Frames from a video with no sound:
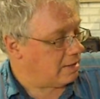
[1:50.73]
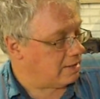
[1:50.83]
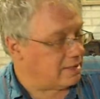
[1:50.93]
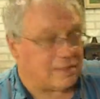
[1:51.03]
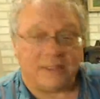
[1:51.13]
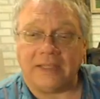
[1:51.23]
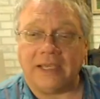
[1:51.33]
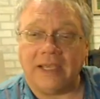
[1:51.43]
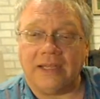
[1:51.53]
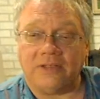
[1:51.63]
This is the
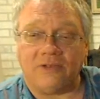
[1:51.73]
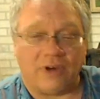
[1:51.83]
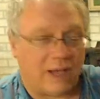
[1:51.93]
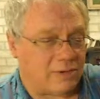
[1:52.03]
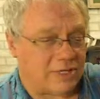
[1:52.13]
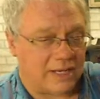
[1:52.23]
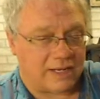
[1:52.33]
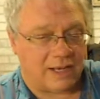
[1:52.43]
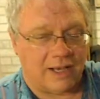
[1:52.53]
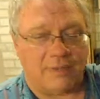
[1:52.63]
Guinness Draught.
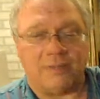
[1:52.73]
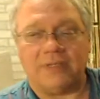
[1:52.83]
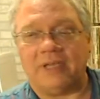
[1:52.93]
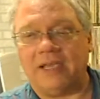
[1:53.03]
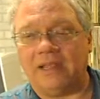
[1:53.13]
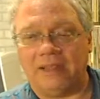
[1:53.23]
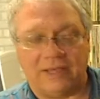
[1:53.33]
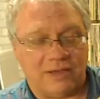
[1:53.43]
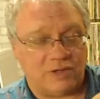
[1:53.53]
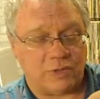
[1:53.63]
It comes in the
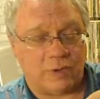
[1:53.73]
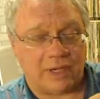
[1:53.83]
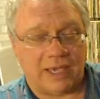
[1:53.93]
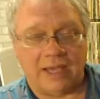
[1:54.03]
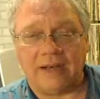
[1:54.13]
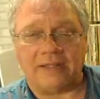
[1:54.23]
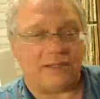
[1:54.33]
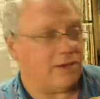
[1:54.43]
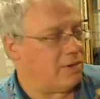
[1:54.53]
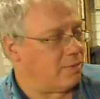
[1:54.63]
usual can. It's
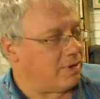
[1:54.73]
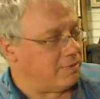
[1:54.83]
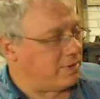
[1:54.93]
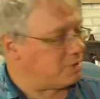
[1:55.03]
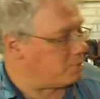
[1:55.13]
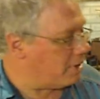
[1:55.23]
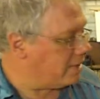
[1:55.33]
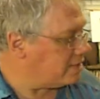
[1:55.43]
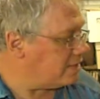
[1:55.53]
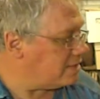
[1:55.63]
the only one of these
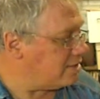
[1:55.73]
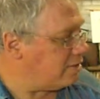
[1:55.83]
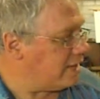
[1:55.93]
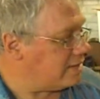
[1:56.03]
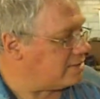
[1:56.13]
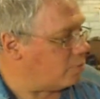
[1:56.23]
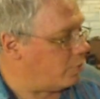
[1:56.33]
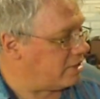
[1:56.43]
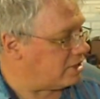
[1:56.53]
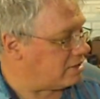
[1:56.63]
products that still has the
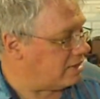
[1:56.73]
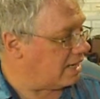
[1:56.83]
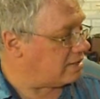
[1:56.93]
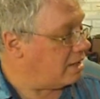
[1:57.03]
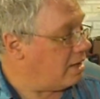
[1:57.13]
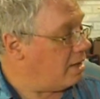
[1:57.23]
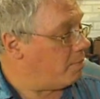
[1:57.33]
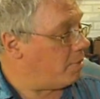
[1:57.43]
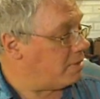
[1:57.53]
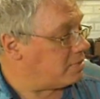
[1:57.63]
widget that
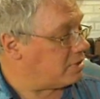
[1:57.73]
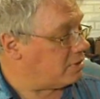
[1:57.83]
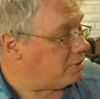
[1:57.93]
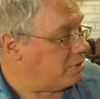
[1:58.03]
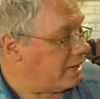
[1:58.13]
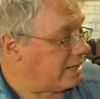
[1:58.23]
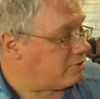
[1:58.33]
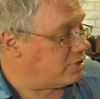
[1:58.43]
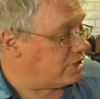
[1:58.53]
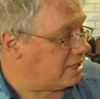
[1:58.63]
pumps a little
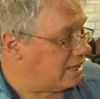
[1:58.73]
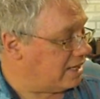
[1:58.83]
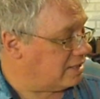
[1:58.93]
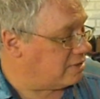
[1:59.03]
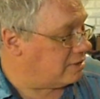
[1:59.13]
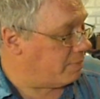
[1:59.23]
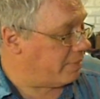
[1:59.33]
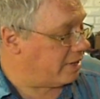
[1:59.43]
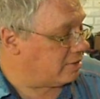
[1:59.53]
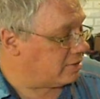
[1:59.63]
nitrogen into the
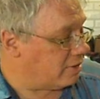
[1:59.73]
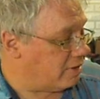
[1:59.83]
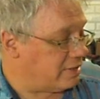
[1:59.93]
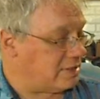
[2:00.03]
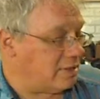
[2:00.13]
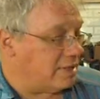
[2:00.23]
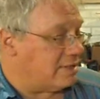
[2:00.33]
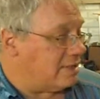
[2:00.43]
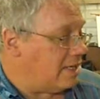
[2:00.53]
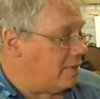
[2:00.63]
beer. So as you
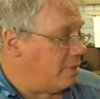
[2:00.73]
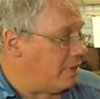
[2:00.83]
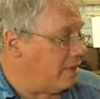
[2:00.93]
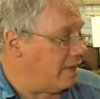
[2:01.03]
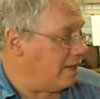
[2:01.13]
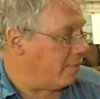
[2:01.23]
can see with the